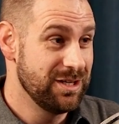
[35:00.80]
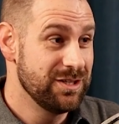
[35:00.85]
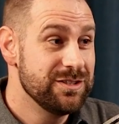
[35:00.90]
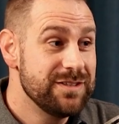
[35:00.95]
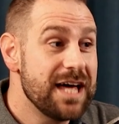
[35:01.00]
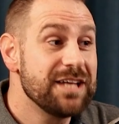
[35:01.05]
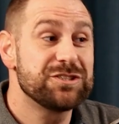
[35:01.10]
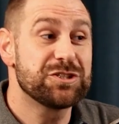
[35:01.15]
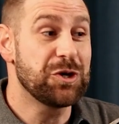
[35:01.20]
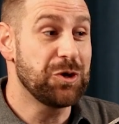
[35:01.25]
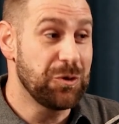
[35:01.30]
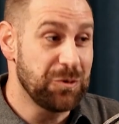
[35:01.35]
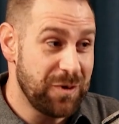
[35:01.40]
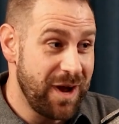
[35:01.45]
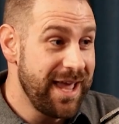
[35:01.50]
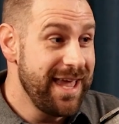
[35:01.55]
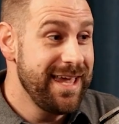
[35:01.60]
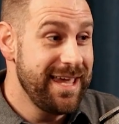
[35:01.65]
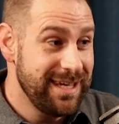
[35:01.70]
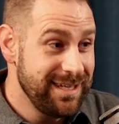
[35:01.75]
That's
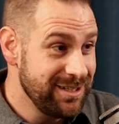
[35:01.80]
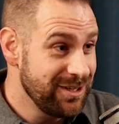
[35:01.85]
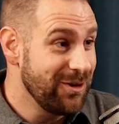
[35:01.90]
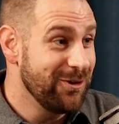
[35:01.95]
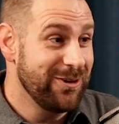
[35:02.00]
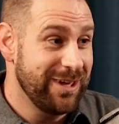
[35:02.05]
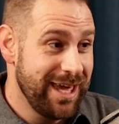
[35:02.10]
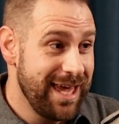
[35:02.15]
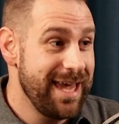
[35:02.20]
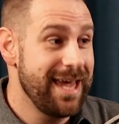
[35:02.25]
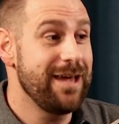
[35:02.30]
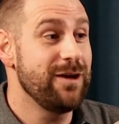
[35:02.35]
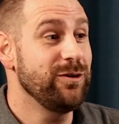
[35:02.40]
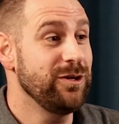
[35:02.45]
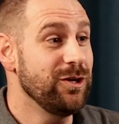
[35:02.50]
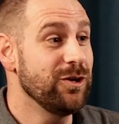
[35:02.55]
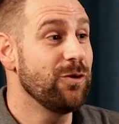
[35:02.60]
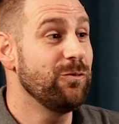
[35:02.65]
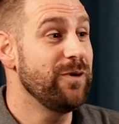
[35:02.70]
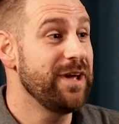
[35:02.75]
great. Okay,
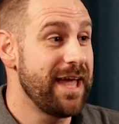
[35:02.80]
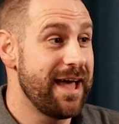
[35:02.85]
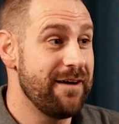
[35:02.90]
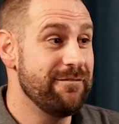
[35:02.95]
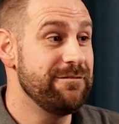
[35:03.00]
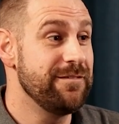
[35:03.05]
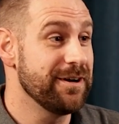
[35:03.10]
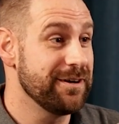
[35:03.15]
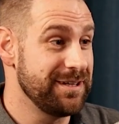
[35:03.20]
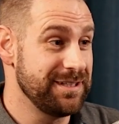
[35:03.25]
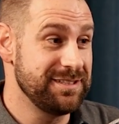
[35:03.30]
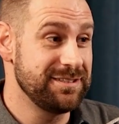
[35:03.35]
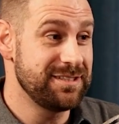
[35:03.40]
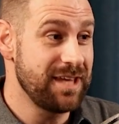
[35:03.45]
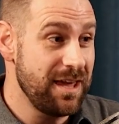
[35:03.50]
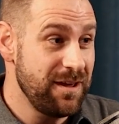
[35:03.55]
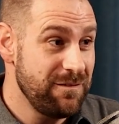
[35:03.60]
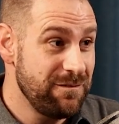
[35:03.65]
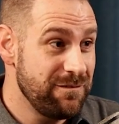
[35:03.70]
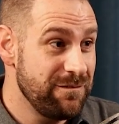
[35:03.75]
you know, we have very
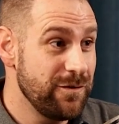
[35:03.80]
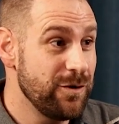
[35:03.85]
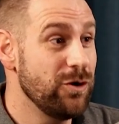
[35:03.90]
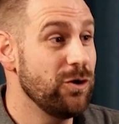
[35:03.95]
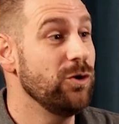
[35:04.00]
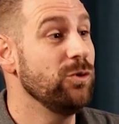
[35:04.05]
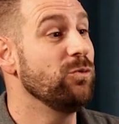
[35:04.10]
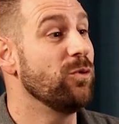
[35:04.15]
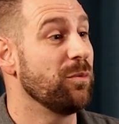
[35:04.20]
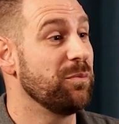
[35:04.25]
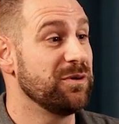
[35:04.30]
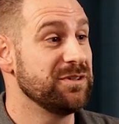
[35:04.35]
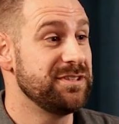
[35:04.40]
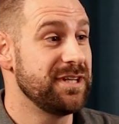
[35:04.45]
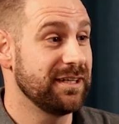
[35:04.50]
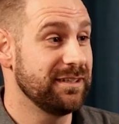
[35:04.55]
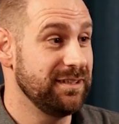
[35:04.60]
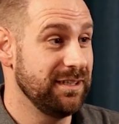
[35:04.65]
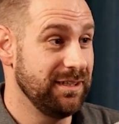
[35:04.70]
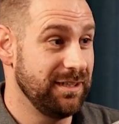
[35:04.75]
safe food. We're
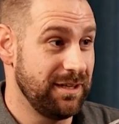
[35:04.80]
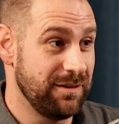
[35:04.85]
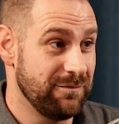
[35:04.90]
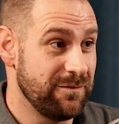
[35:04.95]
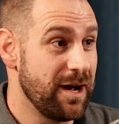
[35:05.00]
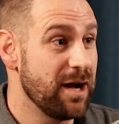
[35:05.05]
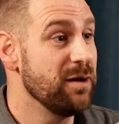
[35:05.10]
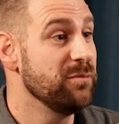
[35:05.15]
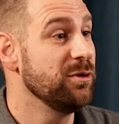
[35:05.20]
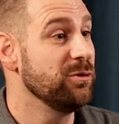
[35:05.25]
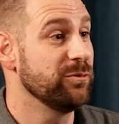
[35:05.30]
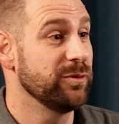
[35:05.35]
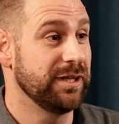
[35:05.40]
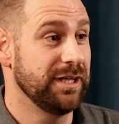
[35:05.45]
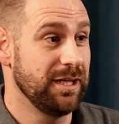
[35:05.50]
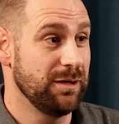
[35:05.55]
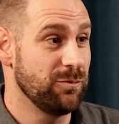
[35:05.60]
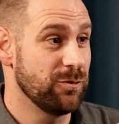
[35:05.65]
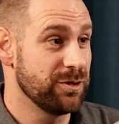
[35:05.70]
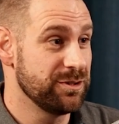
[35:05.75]
protecting the environment. We're
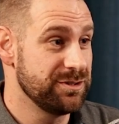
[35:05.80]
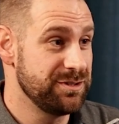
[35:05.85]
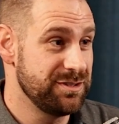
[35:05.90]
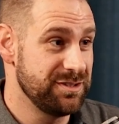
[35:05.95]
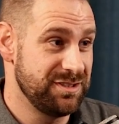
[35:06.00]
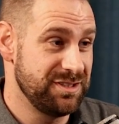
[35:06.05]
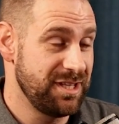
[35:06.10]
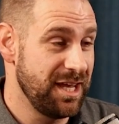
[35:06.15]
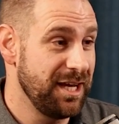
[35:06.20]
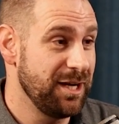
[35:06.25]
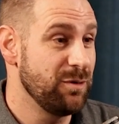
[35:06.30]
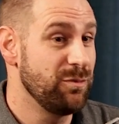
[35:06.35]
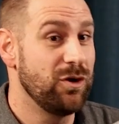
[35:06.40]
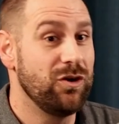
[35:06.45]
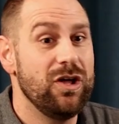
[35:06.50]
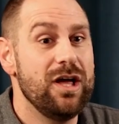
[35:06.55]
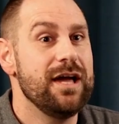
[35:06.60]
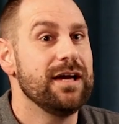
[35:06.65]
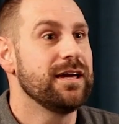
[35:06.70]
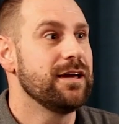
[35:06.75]
getting more
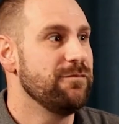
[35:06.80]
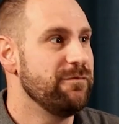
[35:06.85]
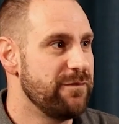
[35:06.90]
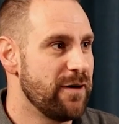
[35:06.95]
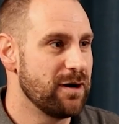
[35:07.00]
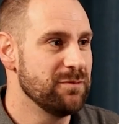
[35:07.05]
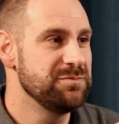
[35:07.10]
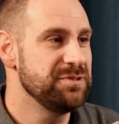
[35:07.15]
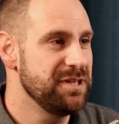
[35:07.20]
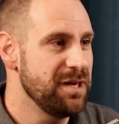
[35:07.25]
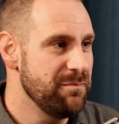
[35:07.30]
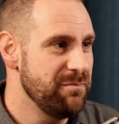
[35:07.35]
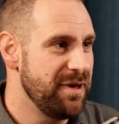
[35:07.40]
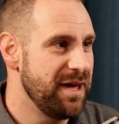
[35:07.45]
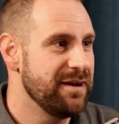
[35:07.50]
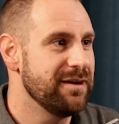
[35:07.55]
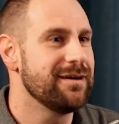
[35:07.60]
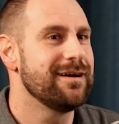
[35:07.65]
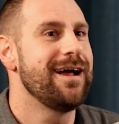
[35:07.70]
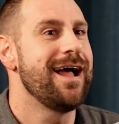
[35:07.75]
sustainable. Can farms get
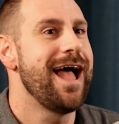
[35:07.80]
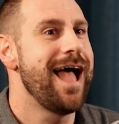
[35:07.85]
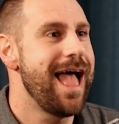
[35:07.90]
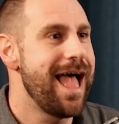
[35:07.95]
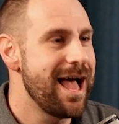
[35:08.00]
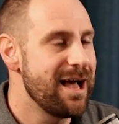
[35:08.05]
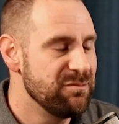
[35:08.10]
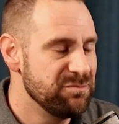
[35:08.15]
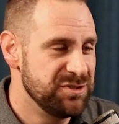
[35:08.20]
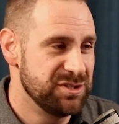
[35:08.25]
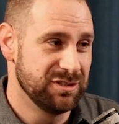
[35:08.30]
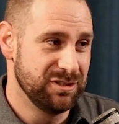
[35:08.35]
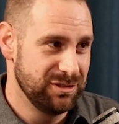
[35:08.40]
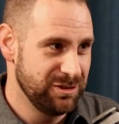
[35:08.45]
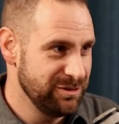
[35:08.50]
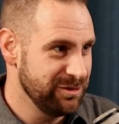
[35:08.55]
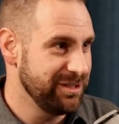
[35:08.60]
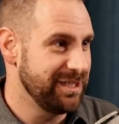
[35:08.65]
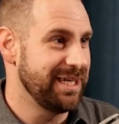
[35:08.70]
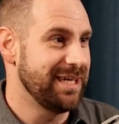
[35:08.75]
better?
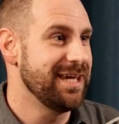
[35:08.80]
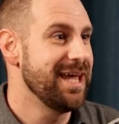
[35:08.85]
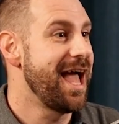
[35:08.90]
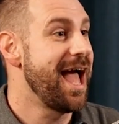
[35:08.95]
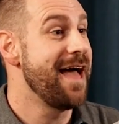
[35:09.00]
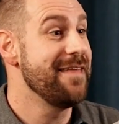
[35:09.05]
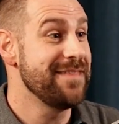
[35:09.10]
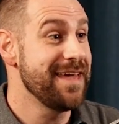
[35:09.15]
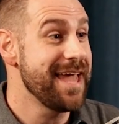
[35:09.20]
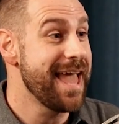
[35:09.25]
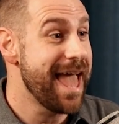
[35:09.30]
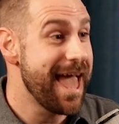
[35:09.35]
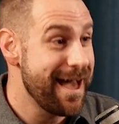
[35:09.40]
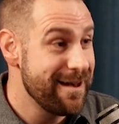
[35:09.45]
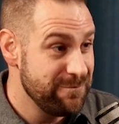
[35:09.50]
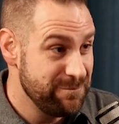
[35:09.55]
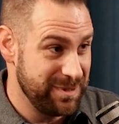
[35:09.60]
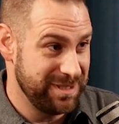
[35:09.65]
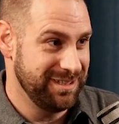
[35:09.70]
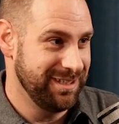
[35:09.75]
Absolutely. And they
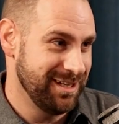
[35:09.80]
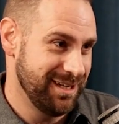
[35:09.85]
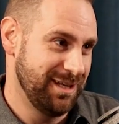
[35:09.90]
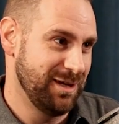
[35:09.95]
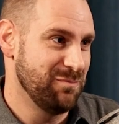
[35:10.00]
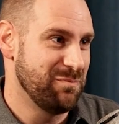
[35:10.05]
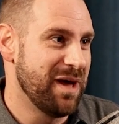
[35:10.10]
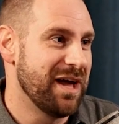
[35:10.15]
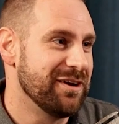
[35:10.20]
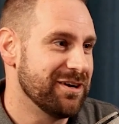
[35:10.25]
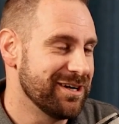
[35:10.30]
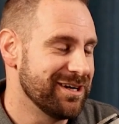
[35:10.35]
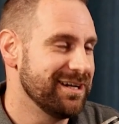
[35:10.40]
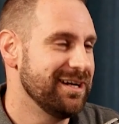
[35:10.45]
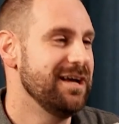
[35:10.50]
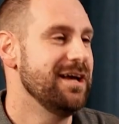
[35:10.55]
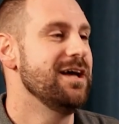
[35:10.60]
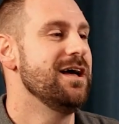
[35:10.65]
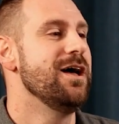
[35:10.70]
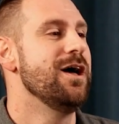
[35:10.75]
have been getting better.
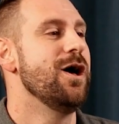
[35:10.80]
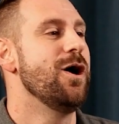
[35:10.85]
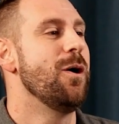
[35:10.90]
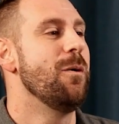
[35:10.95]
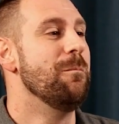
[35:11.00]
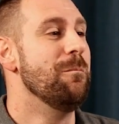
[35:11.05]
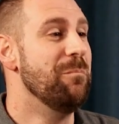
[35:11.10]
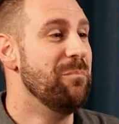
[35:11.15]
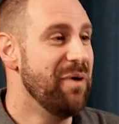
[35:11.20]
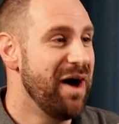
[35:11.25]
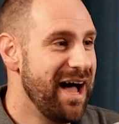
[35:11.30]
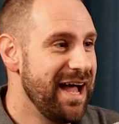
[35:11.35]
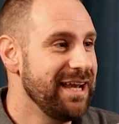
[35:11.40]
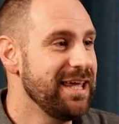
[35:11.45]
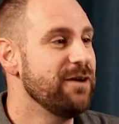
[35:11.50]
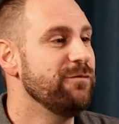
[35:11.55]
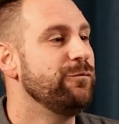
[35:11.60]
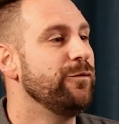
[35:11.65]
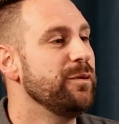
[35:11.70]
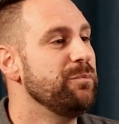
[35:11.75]
But
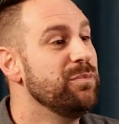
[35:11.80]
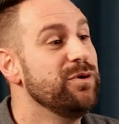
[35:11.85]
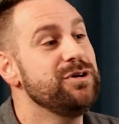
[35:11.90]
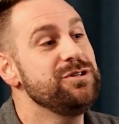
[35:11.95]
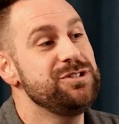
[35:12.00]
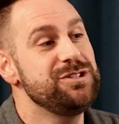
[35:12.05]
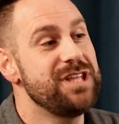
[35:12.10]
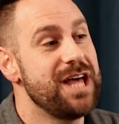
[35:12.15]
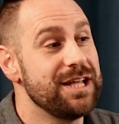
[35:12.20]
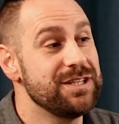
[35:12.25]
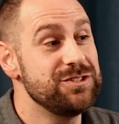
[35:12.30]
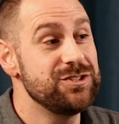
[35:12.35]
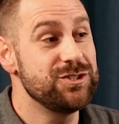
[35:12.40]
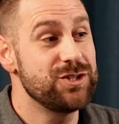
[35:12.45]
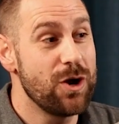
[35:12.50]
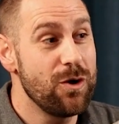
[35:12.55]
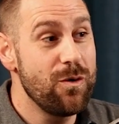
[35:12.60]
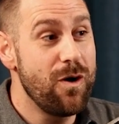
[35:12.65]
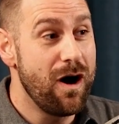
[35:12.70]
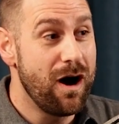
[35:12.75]
if we push that
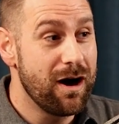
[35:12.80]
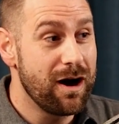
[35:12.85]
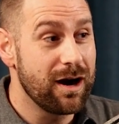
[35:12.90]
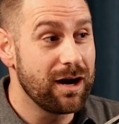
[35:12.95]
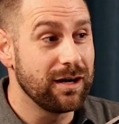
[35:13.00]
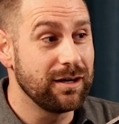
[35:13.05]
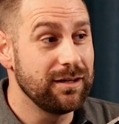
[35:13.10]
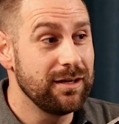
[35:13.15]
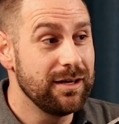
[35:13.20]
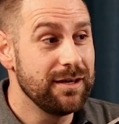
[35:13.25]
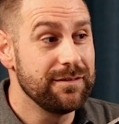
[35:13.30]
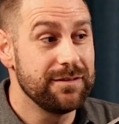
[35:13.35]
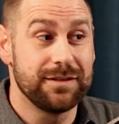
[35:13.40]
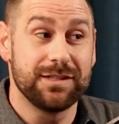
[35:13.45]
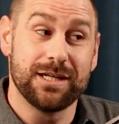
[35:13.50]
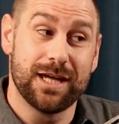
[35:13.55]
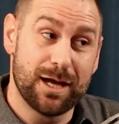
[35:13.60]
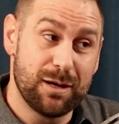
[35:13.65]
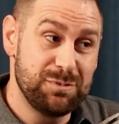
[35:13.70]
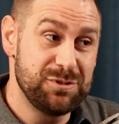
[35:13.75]
so hard that
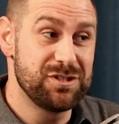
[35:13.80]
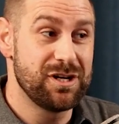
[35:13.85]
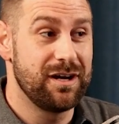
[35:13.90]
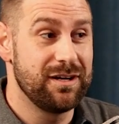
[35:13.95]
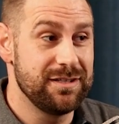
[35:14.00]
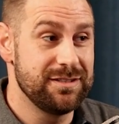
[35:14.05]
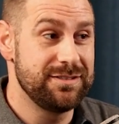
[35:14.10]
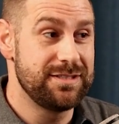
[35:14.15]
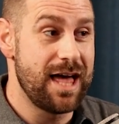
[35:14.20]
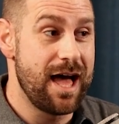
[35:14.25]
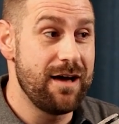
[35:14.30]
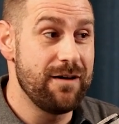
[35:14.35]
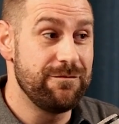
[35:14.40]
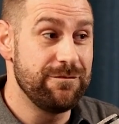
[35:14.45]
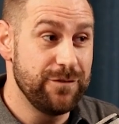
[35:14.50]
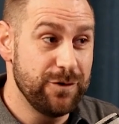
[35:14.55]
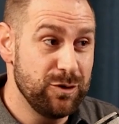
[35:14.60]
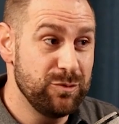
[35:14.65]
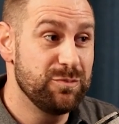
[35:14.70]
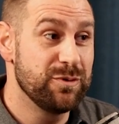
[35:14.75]
the upshot is that
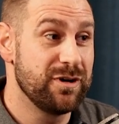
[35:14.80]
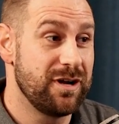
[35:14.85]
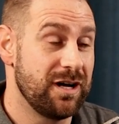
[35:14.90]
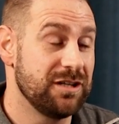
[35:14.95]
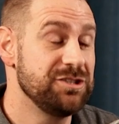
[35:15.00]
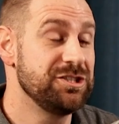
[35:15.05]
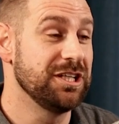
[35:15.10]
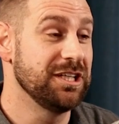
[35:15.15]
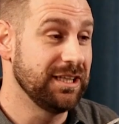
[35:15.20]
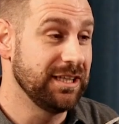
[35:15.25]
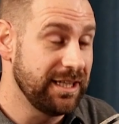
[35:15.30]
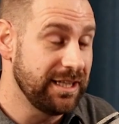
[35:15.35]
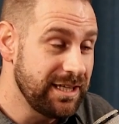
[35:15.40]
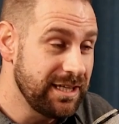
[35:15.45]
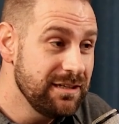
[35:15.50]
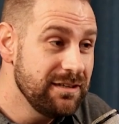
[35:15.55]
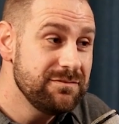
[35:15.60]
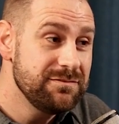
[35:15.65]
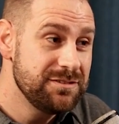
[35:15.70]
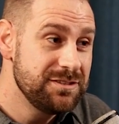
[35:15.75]
food production
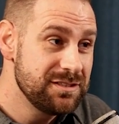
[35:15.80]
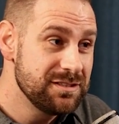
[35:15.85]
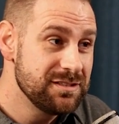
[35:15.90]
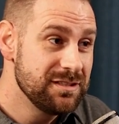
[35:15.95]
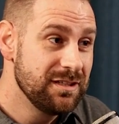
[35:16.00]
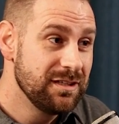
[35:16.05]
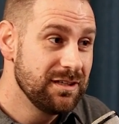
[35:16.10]
leaves,